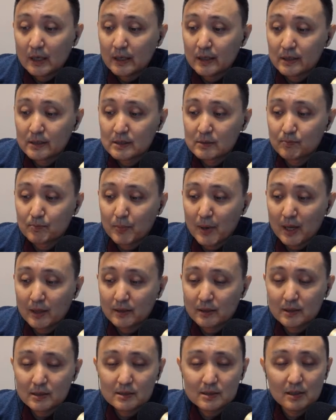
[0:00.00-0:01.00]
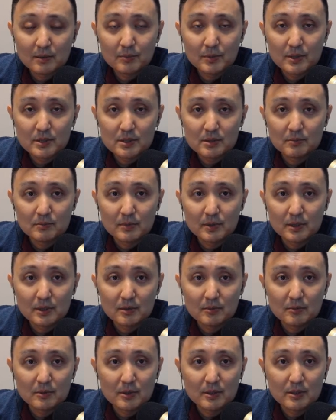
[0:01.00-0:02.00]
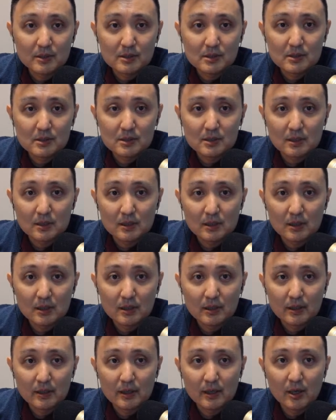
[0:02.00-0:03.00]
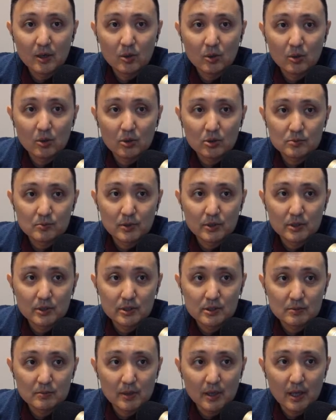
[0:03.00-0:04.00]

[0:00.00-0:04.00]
it's pan-Islamism, it's neo-Osmanism,